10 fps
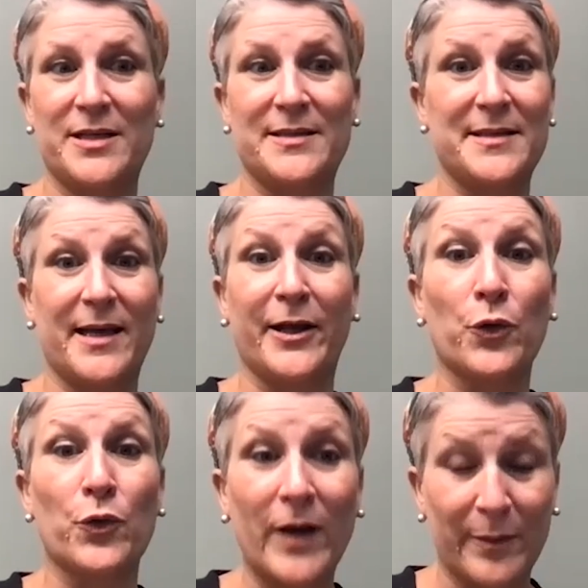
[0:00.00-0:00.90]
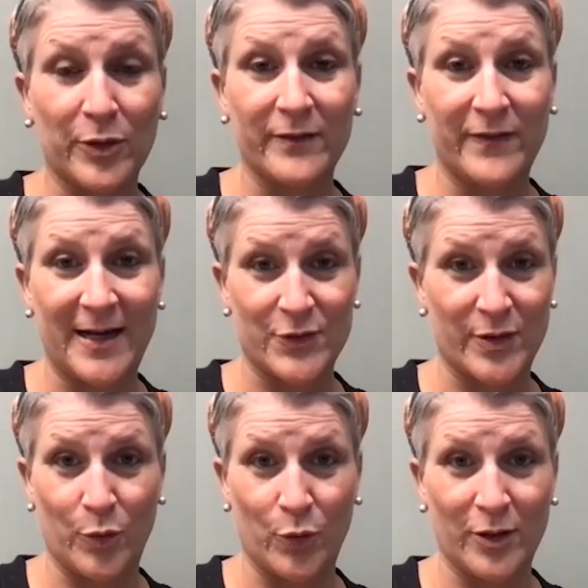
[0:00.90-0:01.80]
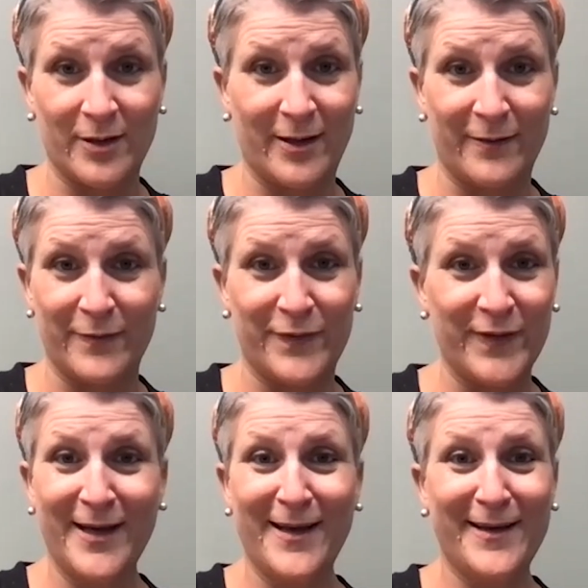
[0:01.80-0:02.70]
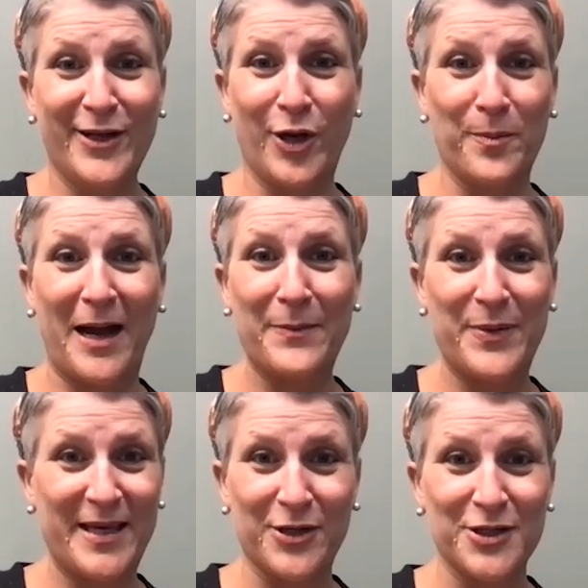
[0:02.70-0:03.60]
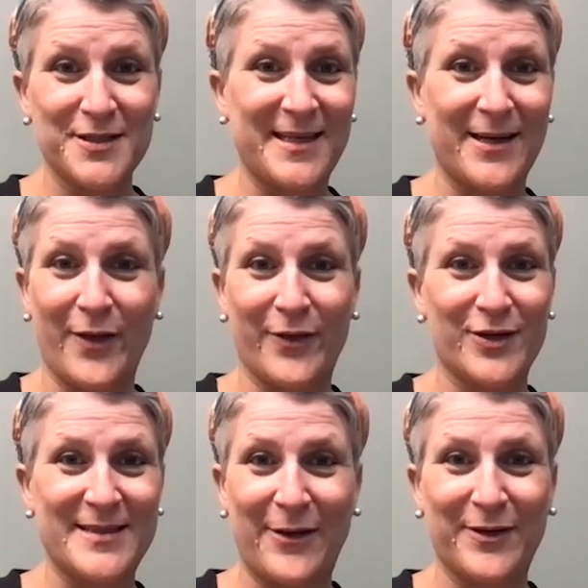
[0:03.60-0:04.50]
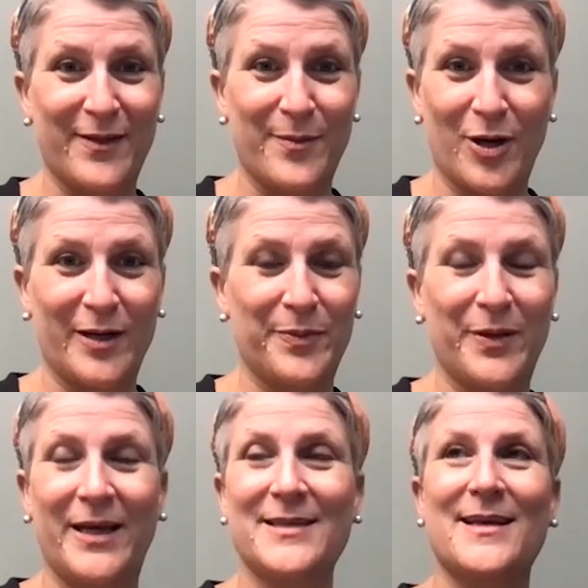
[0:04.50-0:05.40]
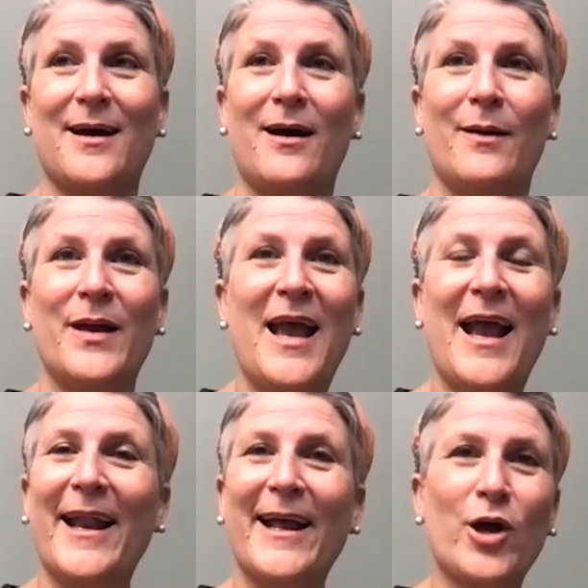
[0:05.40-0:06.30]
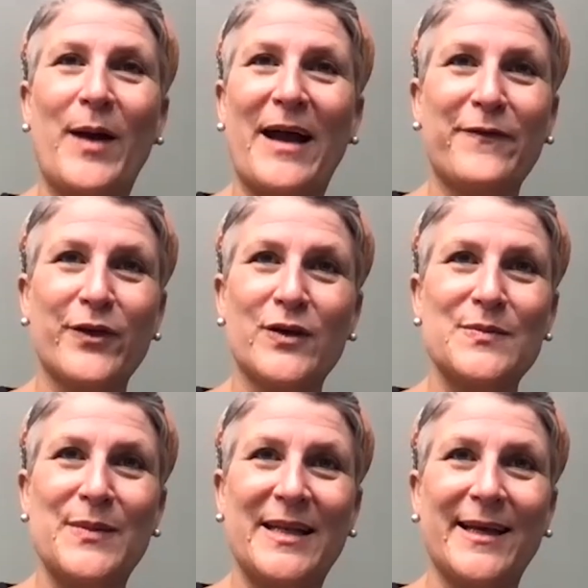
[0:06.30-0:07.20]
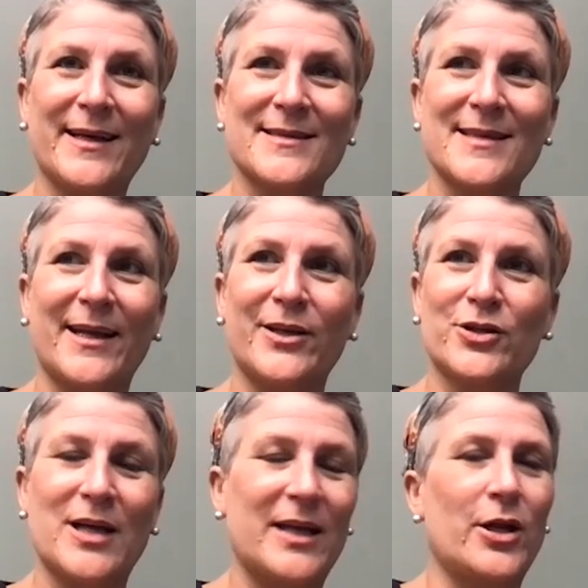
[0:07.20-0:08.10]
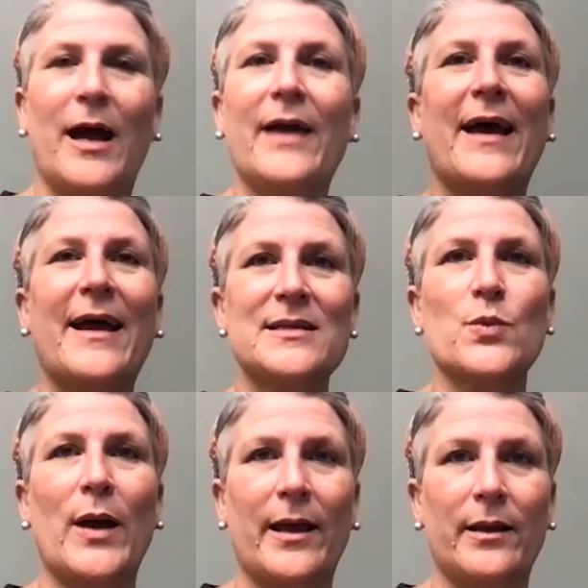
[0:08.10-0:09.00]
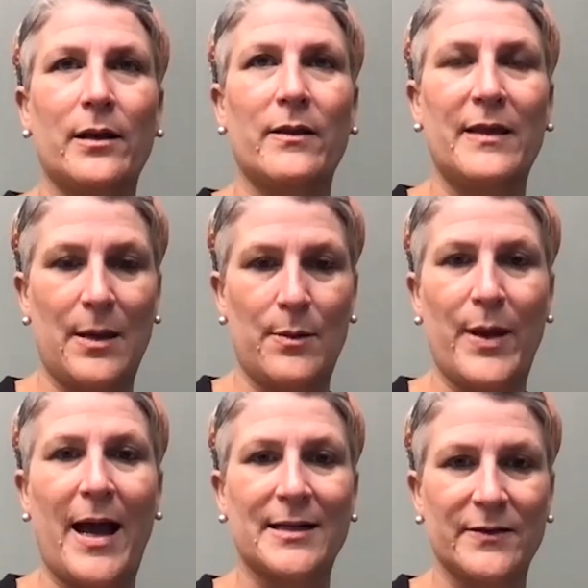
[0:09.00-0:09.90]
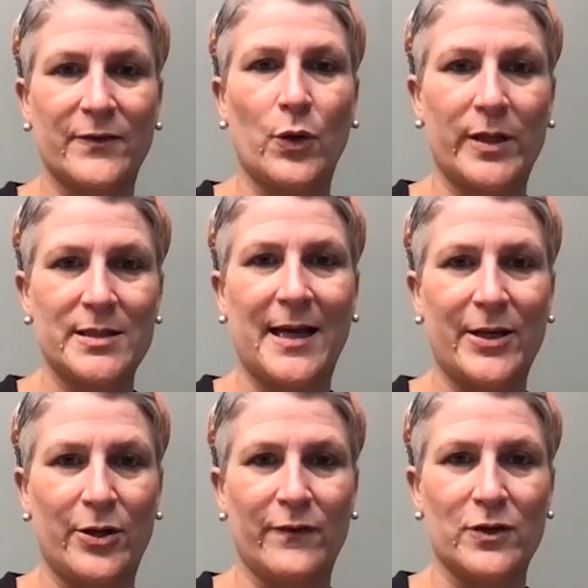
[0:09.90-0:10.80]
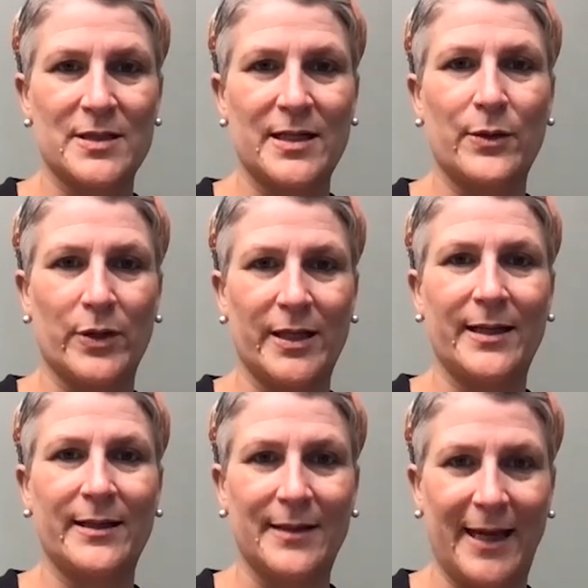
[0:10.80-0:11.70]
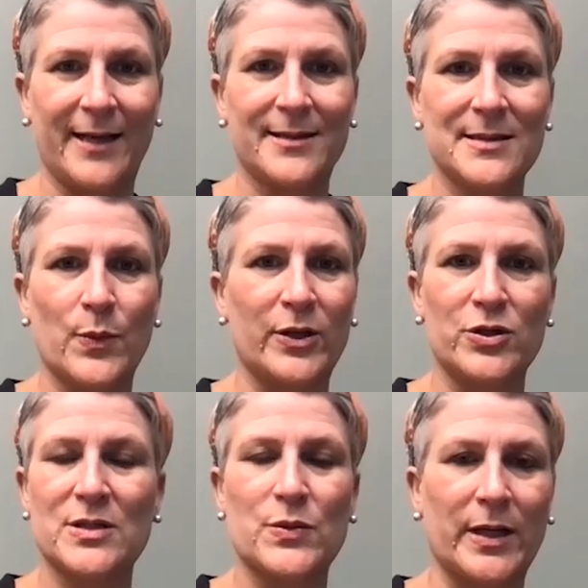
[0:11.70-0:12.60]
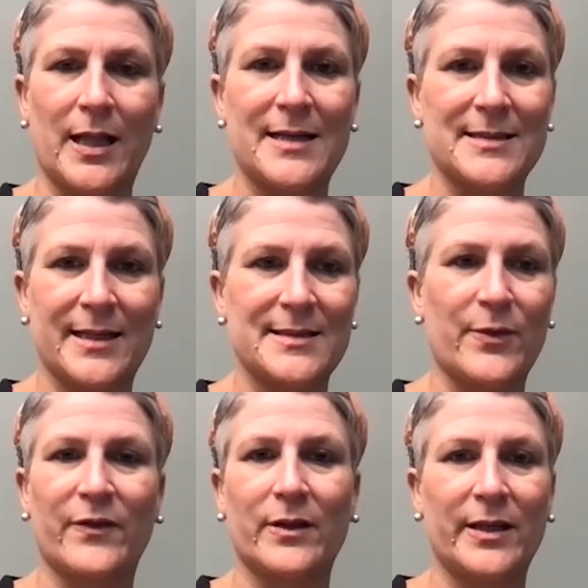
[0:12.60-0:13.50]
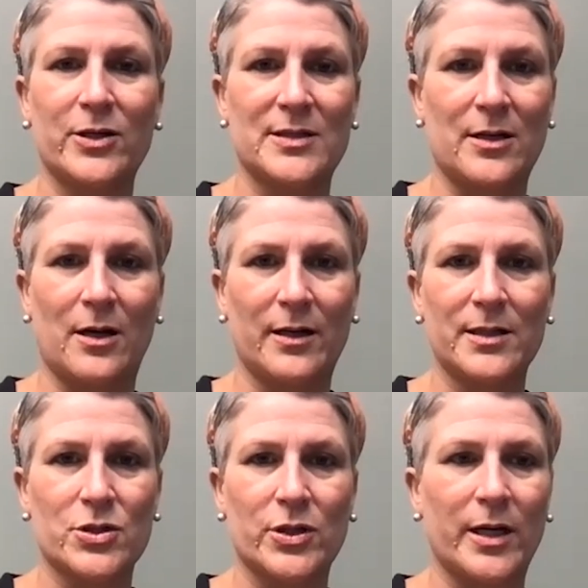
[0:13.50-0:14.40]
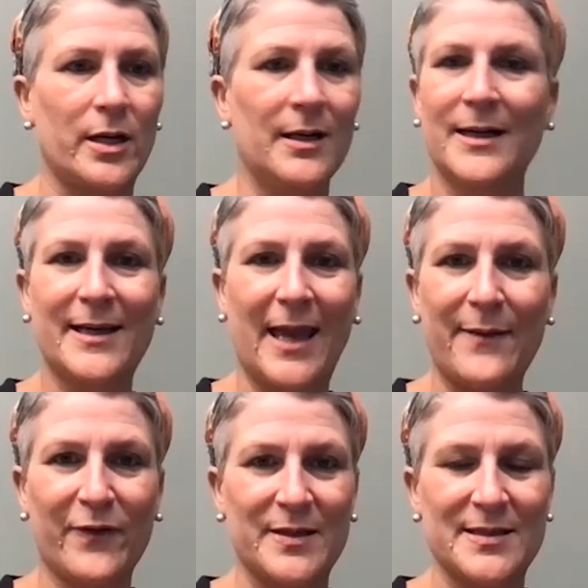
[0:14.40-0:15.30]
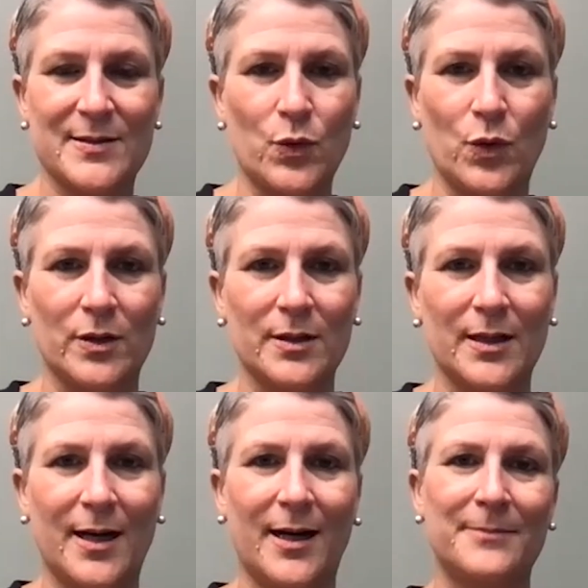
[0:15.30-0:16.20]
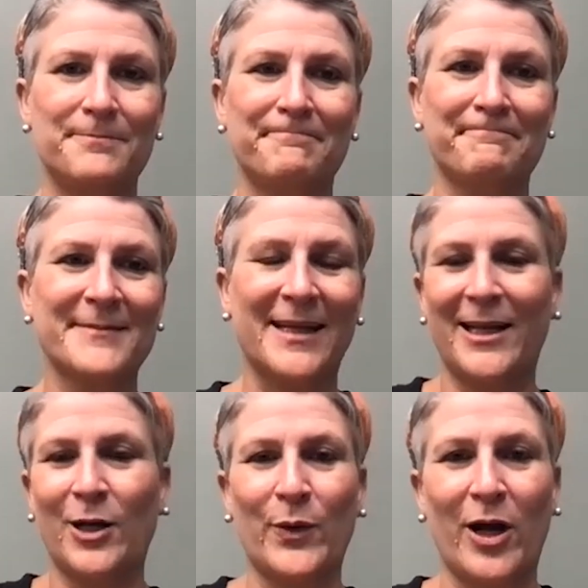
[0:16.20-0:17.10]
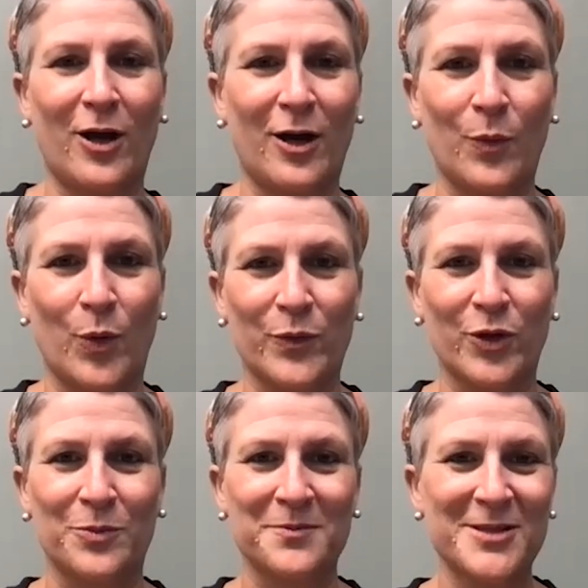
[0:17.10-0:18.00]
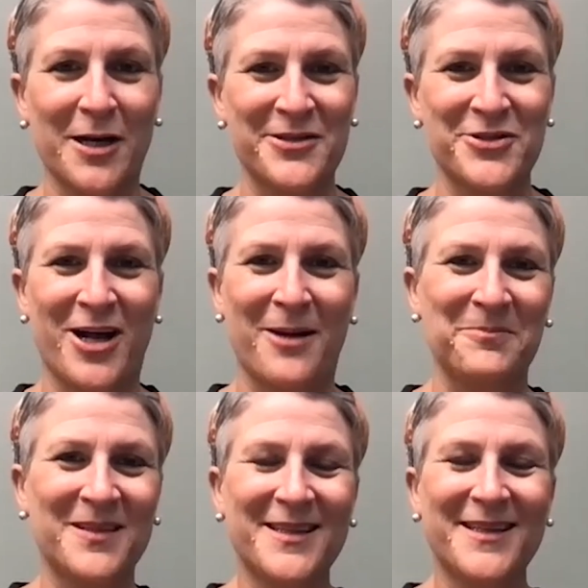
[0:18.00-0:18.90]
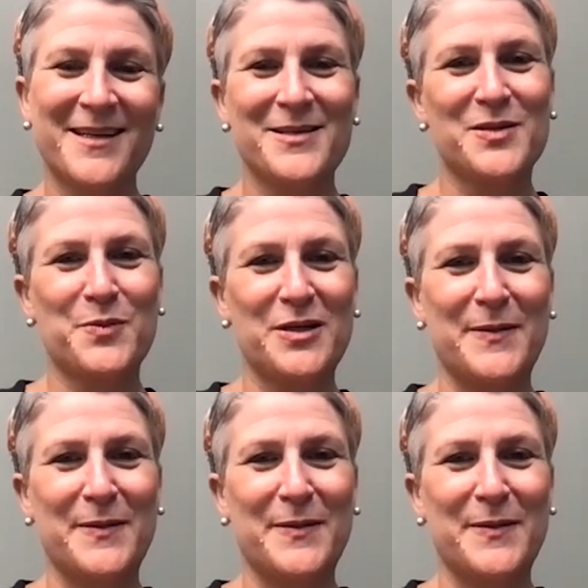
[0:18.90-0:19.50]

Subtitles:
is an incredible advisory board of, my peers and others out in the marketplace. And I go back for those meetings, and that is when the impact of going to that university really lands, when you just realize like some of the leaders in our industry came from this school. And here we all are in one room talking shop. It's pretty